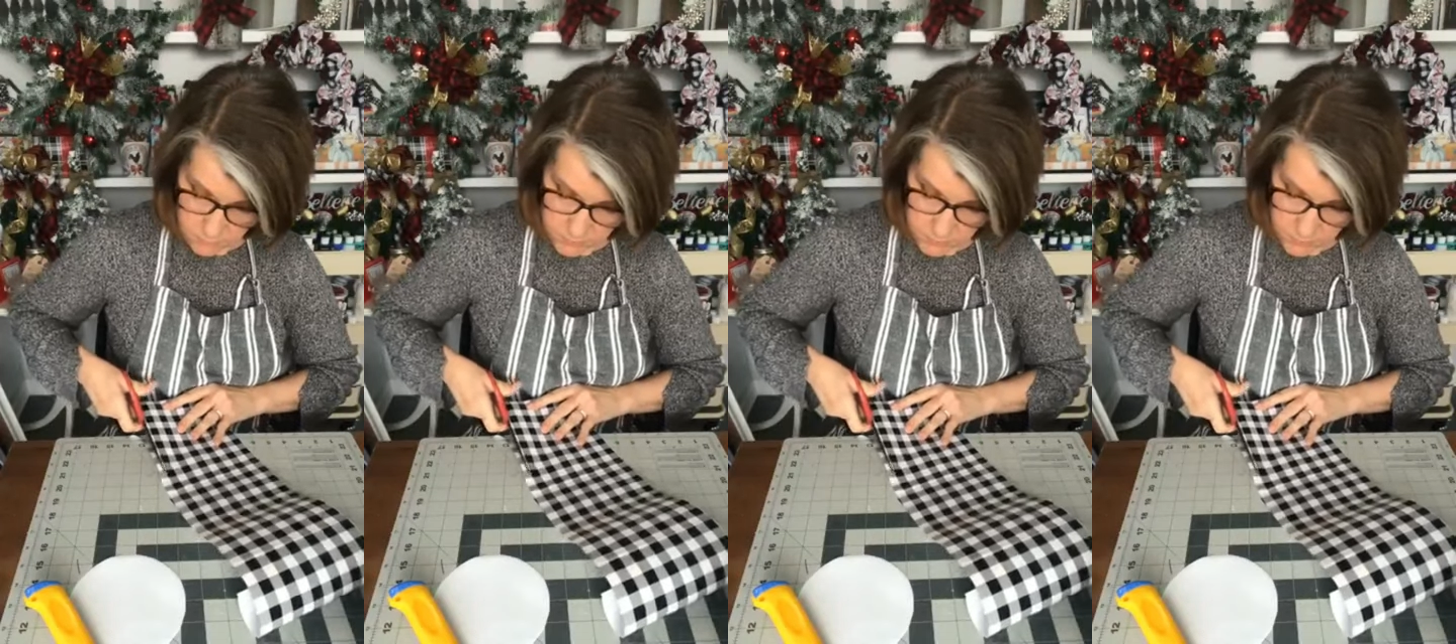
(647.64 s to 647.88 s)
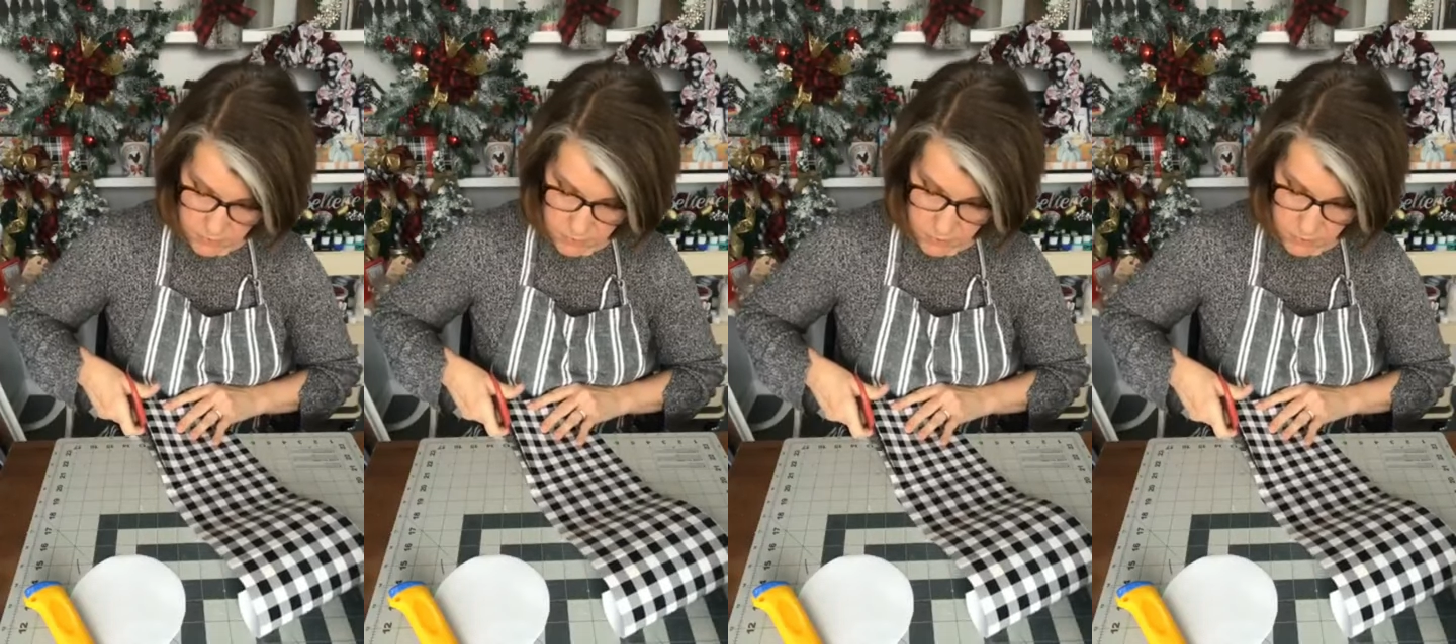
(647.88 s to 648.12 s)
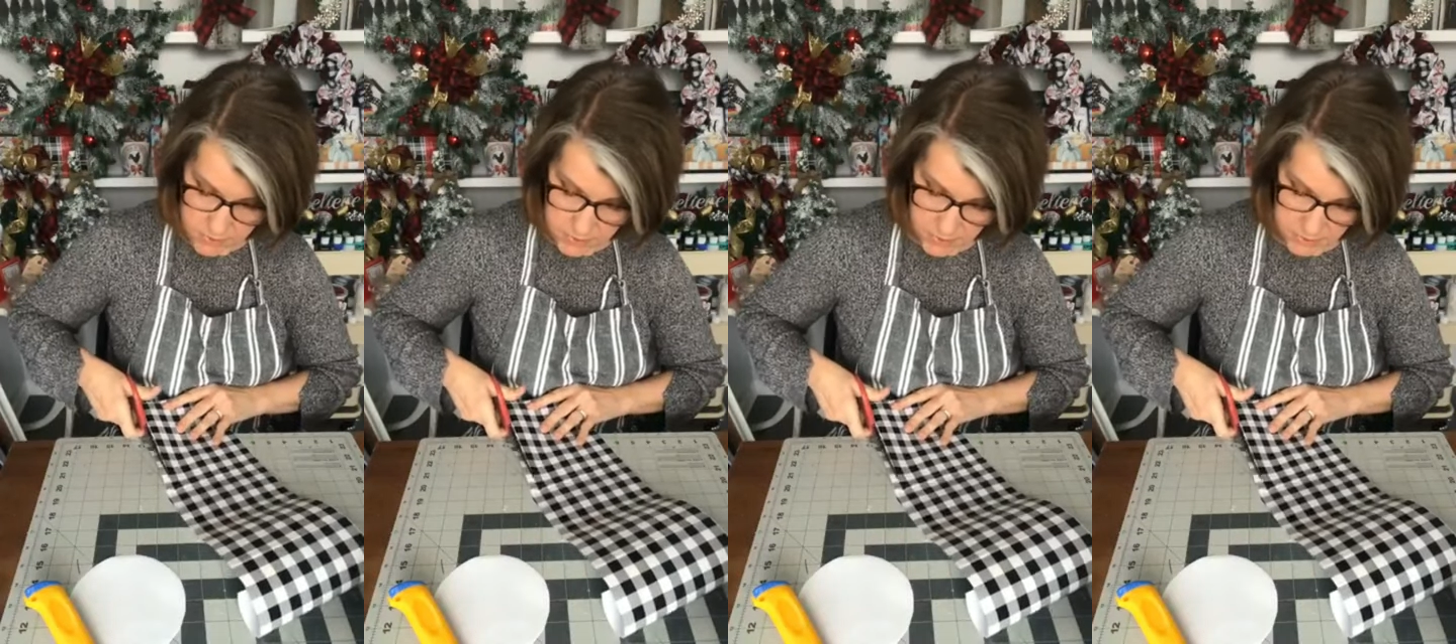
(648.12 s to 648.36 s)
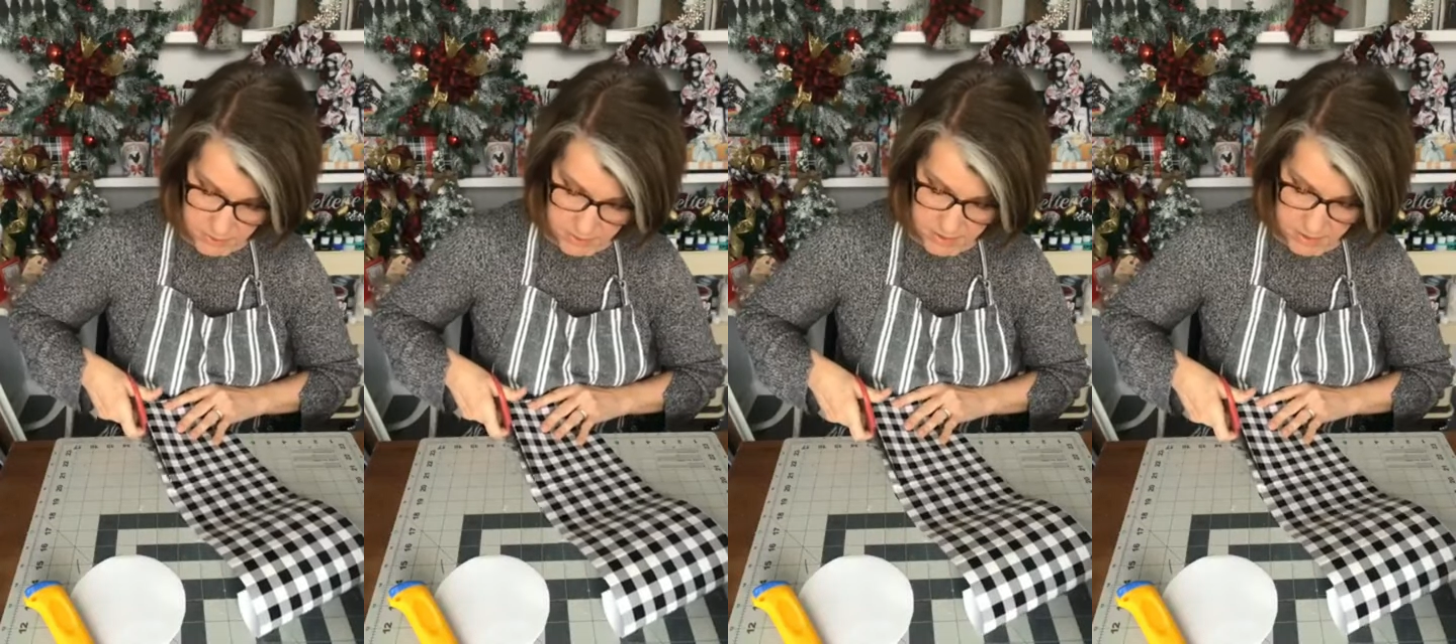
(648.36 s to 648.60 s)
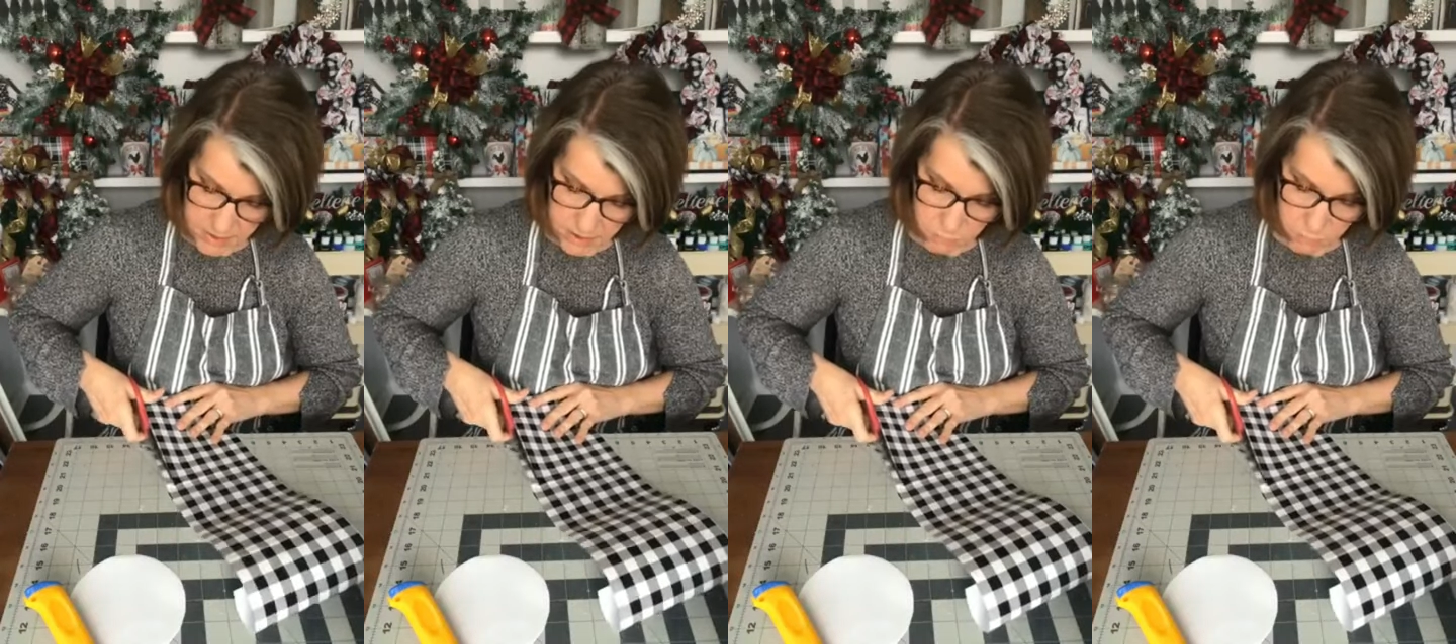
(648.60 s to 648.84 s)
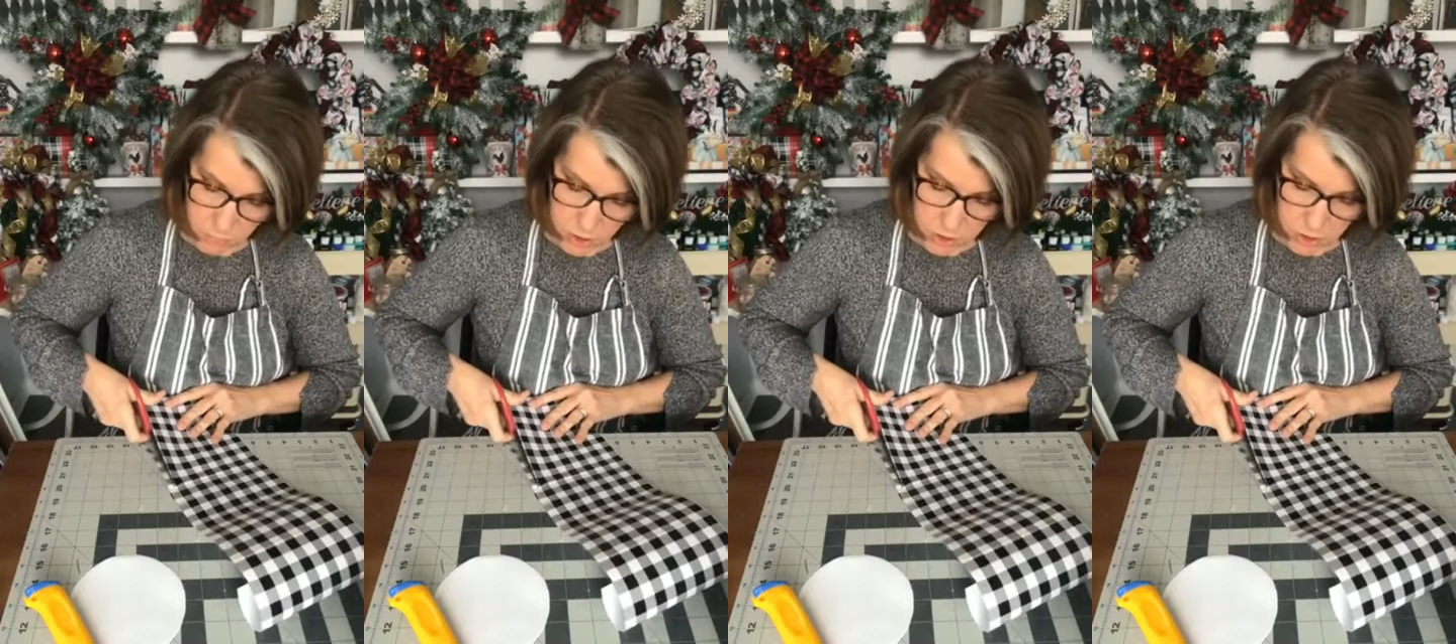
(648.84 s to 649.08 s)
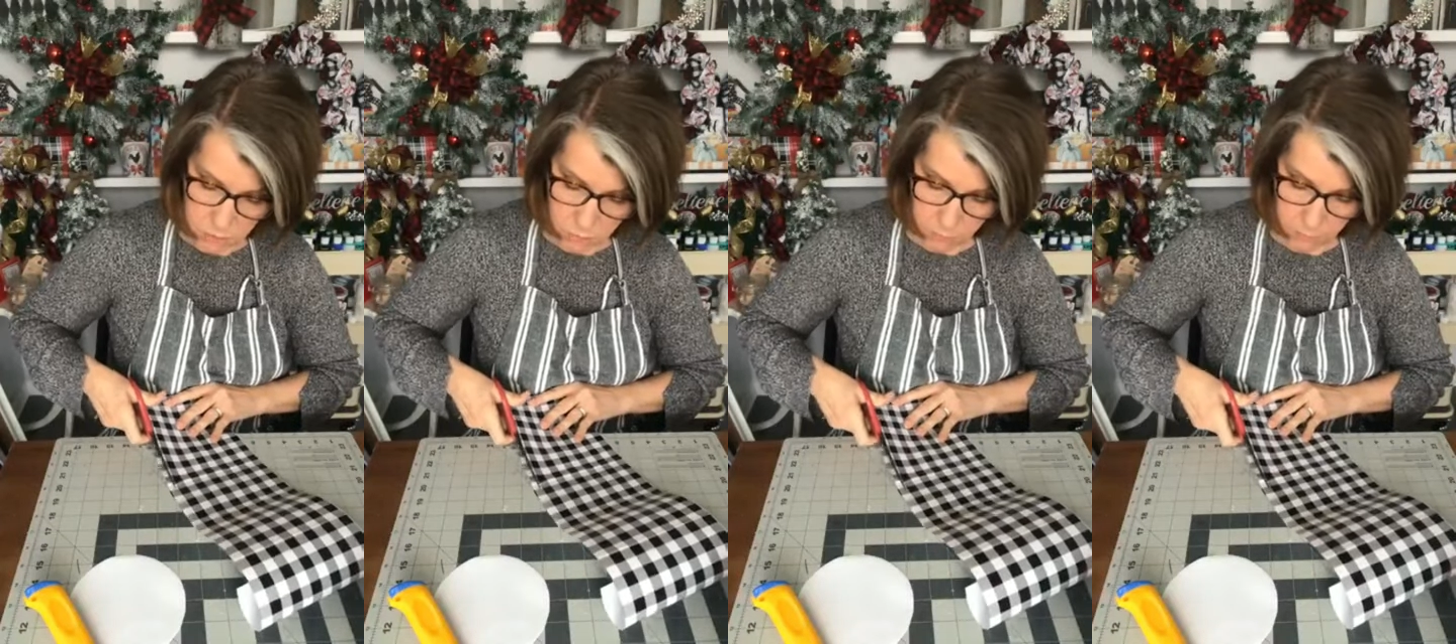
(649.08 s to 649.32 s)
So it's just like a smidge